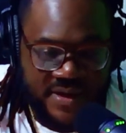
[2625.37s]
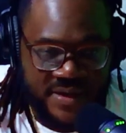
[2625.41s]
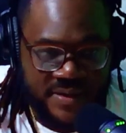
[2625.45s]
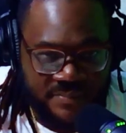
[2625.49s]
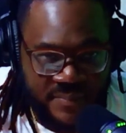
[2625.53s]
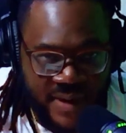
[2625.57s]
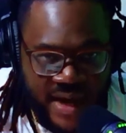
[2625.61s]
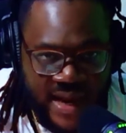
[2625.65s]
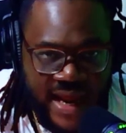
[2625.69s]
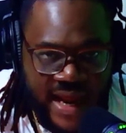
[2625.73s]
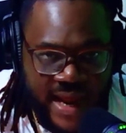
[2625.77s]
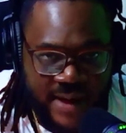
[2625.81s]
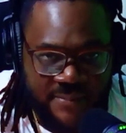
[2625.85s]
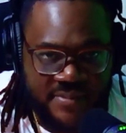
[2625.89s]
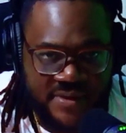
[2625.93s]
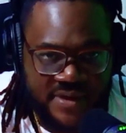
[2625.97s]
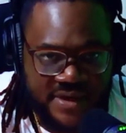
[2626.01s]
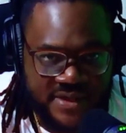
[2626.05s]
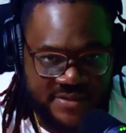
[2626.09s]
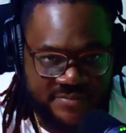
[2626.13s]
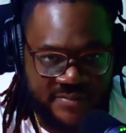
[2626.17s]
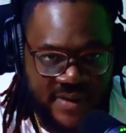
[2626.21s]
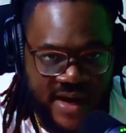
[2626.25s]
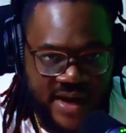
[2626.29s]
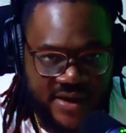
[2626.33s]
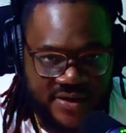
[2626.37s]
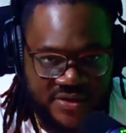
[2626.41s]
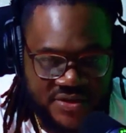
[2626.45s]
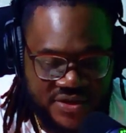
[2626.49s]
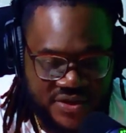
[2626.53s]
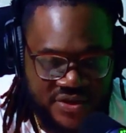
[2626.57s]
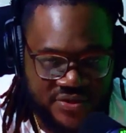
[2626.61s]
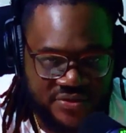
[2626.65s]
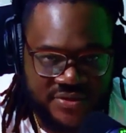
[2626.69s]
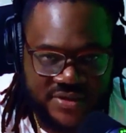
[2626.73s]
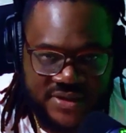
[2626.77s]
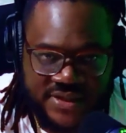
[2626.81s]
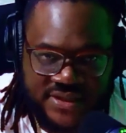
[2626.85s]
My happiness matters
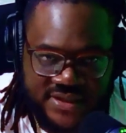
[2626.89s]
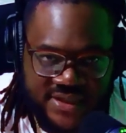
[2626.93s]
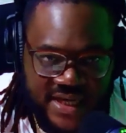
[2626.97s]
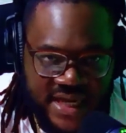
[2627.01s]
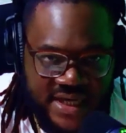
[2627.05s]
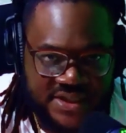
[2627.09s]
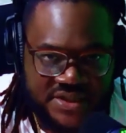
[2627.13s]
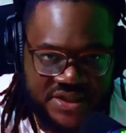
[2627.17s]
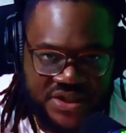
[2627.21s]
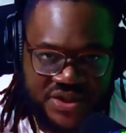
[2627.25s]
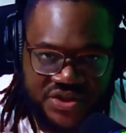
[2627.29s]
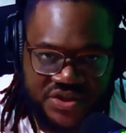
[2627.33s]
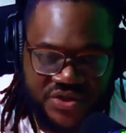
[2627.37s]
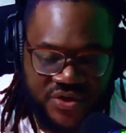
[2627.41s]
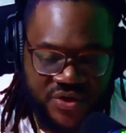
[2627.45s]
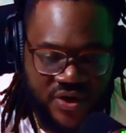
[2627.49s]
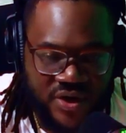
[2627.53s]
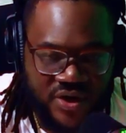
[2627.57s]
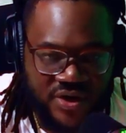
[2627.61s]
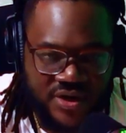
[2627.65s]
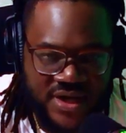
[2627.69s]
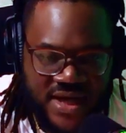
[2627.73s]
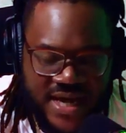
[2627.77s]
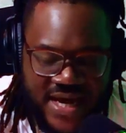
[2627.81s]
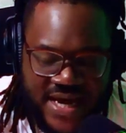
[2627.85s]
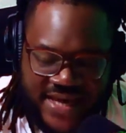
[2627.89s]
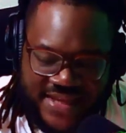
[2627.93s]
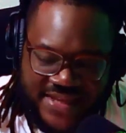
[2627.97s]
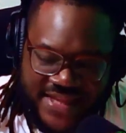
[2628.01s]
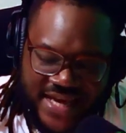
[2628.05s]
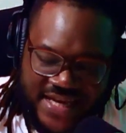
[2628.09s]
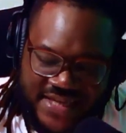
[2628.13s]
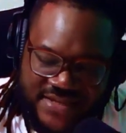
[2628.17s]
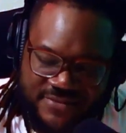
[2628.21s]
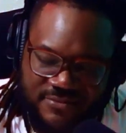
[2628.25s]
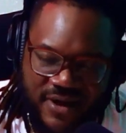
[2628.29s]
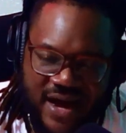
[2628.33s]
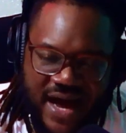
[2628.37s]
too. It's not just yours.
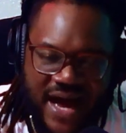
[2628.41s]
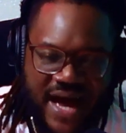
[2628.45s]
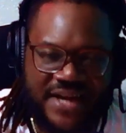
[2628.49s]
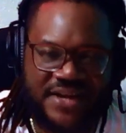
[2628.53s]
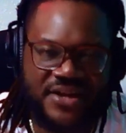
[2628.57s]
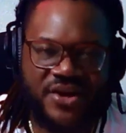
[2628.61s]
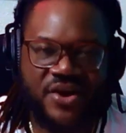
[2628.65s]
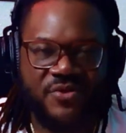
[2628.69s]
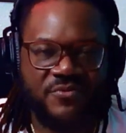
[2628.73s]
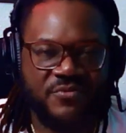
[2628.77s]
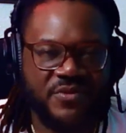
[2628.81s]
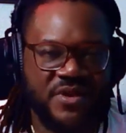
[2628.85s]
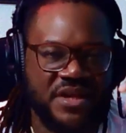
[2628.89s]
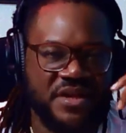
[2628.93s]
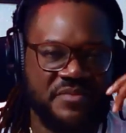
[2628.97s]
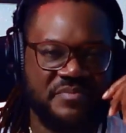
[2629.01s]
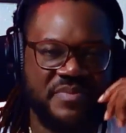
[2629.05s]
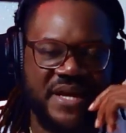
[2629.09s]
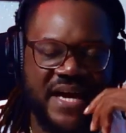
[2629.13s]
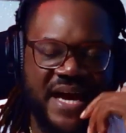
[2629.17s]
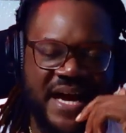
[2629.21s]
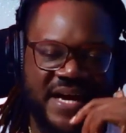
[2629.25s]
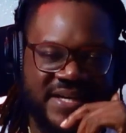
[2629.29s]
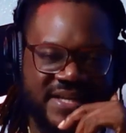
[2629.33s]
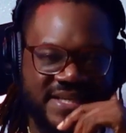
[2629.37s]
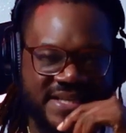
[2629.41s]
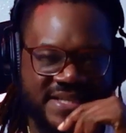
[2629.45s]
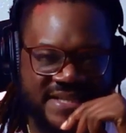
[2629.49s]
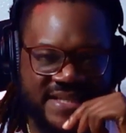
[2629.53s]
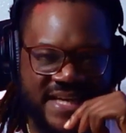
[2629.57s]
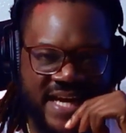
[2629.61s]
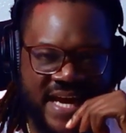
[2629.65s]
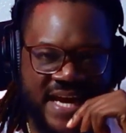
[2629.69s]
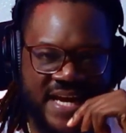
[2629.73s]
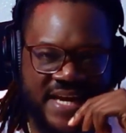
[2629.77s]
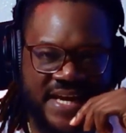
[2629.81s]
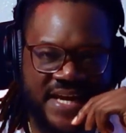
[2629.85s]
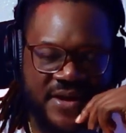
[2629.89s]
That's why I don't really be
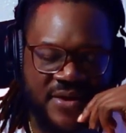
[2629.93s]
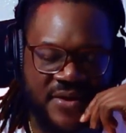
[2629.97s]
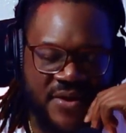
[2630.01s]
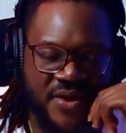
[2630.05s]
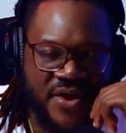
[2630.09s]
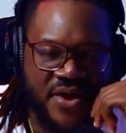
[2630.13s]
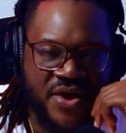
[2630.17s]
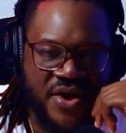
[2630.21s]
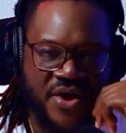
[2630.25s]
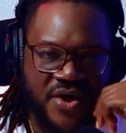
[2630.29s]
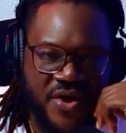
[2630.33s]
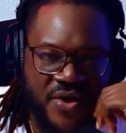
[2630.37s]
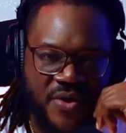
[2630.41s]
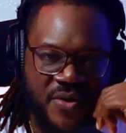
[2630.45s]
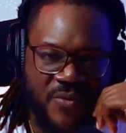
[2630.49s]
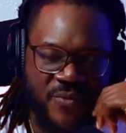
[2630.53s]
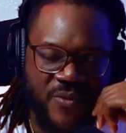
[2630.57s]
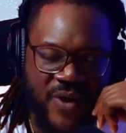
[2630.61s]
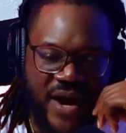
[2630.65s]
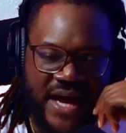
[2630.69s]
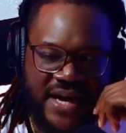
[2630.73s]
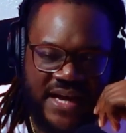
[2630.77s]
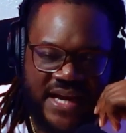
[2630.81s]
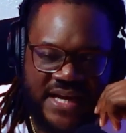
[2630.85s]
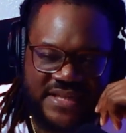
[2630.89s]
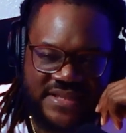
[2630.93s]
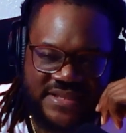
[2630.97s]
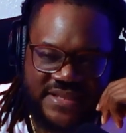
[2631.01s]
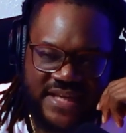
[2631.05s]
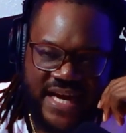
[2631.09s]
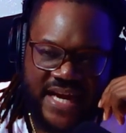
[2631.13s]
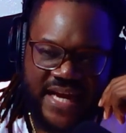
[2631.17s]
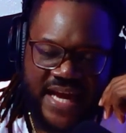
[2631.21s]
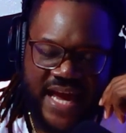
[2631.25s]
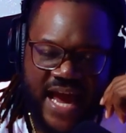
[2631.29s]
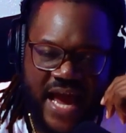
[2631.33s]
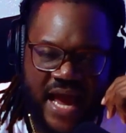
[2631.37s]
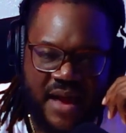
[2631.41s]
understanding why they
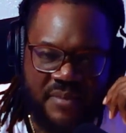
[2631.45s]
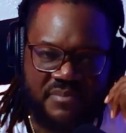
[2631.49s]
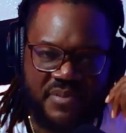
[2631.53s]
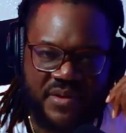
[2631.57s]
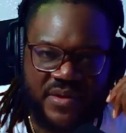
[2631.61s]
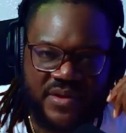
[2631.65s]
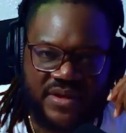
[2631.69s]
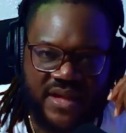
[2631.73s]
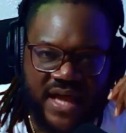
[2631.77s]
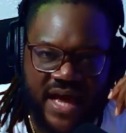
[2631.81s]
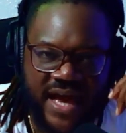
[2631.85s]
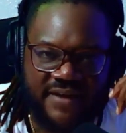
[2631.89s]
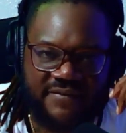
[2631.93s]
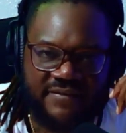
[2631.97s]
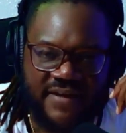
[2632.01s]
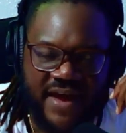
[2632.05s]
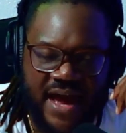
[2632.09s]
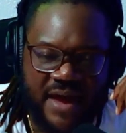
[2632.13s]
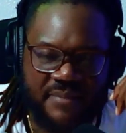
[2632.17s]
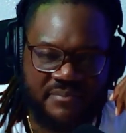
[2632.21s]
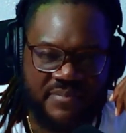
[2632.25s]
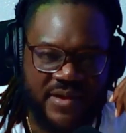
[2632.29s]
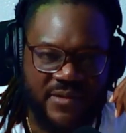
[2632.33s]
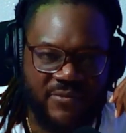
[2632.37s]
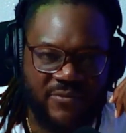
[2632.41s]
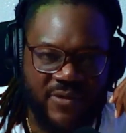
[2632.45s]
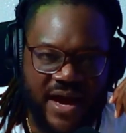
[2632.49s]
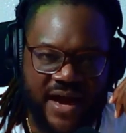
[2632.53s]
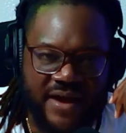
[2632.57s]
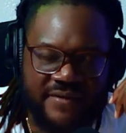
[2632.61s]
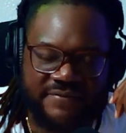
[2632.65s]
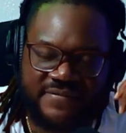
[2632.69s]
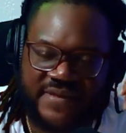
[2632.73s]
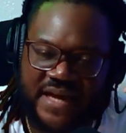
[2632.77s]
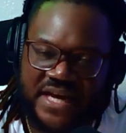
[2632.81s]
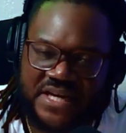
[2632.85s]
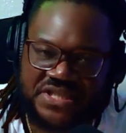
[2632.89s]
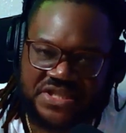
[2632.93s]
say happy life, happy
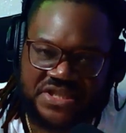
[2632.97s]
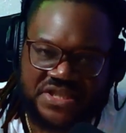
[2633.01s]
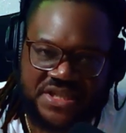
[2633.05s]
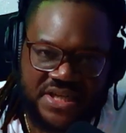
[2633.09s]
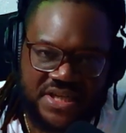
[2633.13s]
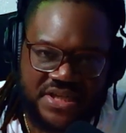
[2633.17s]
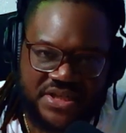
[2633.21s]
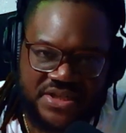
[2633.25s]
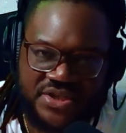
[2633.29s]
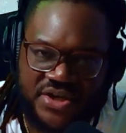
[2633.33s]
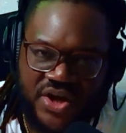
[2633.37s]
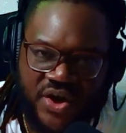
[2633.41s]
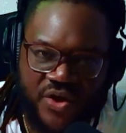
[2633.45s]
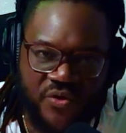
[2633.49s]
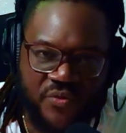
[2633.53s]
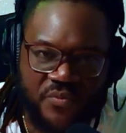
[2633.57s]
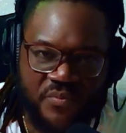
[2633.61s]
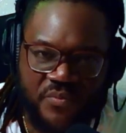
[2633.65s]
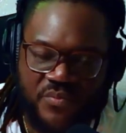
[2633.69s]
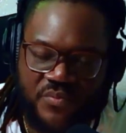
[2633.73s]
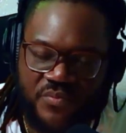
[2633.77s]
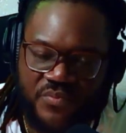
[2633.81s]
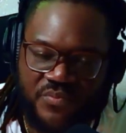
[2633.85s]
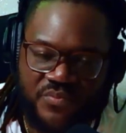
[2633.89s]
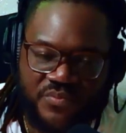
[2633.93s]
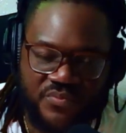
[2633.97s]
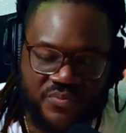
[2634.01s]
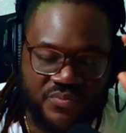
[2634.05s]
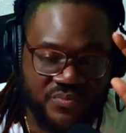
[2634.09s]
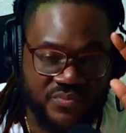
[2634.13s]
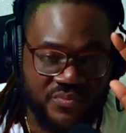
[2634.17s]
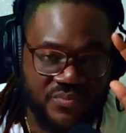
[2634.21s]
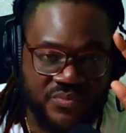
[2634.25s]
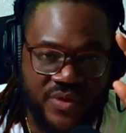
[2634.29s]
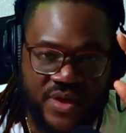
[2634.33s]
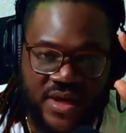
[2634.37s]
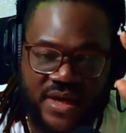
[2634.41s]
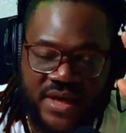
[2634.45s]
wife. That shit don't.
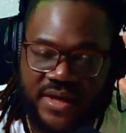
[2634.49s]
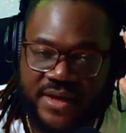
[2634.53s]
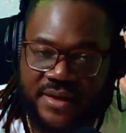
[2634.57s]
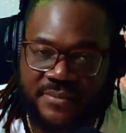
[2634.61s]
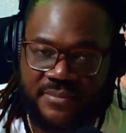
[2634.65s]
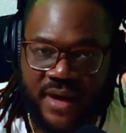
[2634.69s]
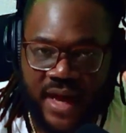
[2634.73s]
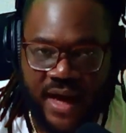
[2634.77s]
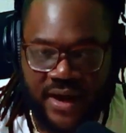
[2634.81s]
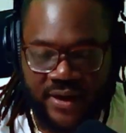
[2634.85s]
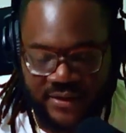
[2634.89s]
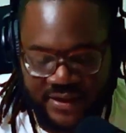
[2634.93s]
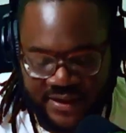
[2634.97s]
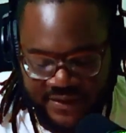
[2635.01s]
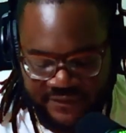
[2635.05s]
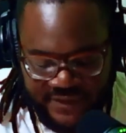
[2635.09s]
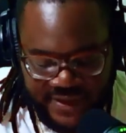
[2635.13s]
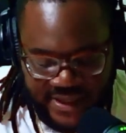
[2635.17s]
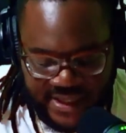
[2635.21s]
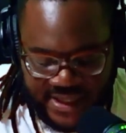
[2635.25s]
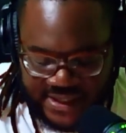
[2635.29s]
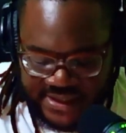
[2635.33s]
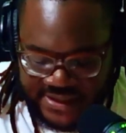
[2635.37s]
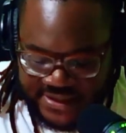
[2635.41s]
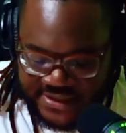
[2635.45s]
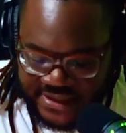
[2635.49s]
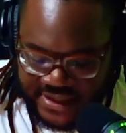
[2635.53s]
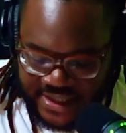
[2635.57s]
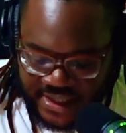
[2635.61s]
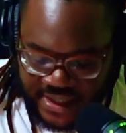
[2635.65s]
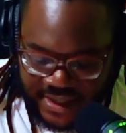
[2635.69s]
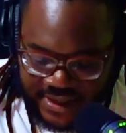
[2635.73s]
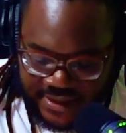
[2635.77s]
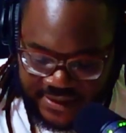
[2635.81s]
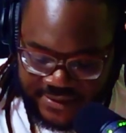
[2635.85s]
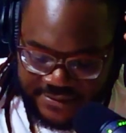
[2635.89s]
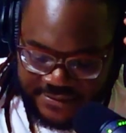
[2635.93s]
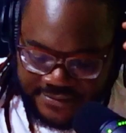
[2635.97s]
I'm not gonna even get into
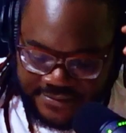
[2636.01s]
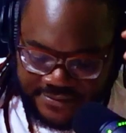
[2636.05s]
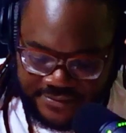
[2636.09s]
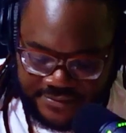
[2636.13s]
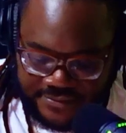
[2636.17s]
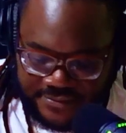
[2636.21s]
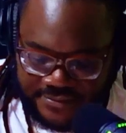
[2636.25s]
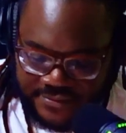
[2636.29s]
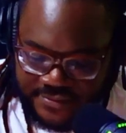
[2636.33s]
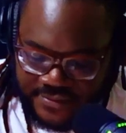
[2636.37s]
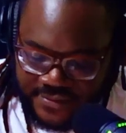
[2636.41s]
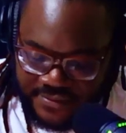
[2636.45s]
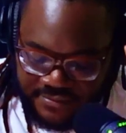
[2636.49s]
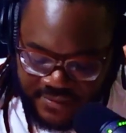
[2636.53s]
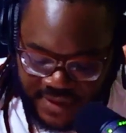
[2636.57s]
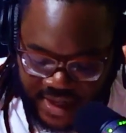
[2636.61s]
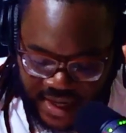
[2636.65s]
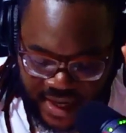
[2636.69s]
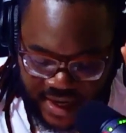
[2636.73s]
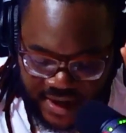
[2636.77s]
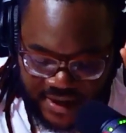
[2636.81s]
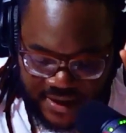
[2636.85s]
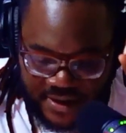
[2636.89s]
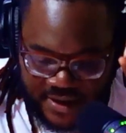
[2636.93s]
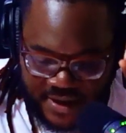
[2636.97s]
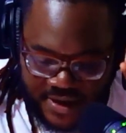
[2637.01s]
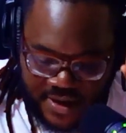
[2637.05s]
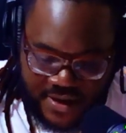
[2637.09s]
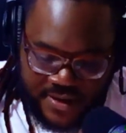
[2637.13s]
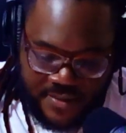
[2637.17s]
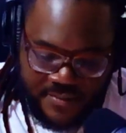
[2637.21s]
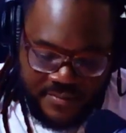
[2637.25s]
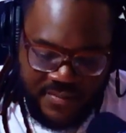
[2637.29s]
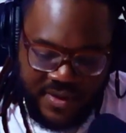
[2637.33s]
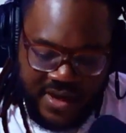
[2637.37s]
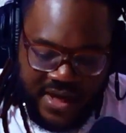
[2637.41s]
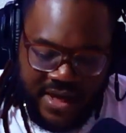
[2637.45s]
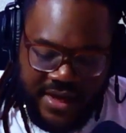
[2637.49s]
that. Nah.
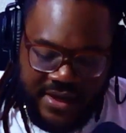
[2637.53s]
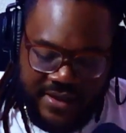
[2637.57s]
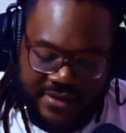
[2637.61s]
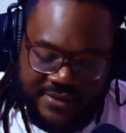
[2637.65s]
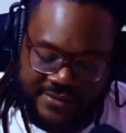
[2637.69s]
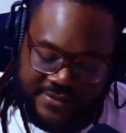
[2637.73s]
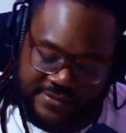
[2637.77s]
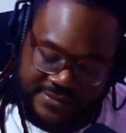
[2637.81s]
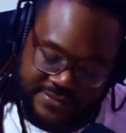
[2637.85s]
But